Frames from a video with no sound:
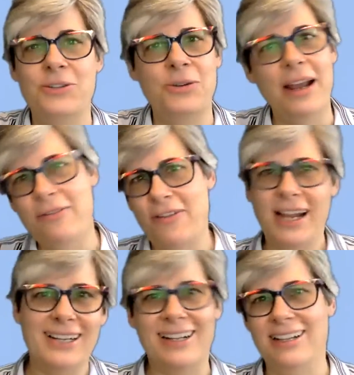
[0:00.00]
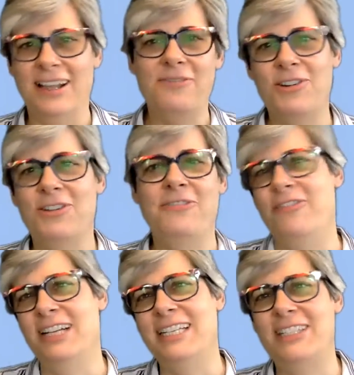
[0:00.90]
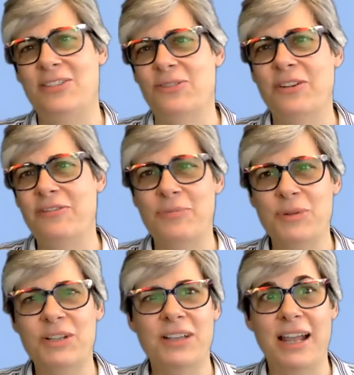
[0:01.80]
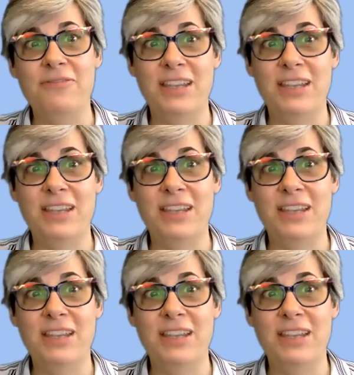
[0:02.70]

Try to find a clever or funny story from your life